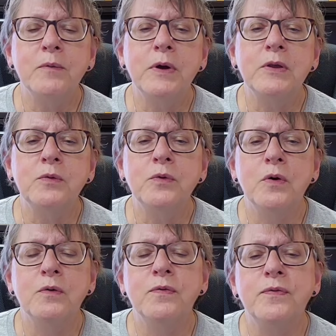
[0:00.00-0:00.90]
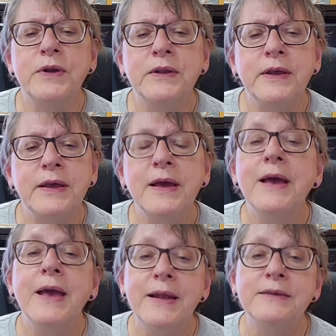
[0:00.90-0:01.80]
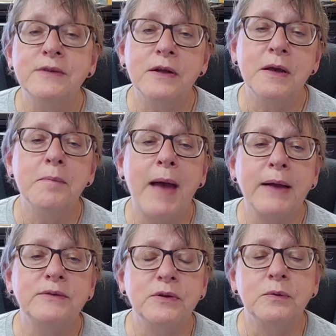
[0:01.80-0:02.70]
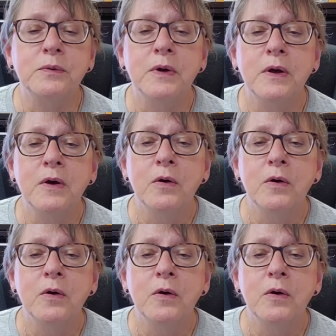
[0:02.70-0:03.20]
what you know freely, and it's going to come back to you.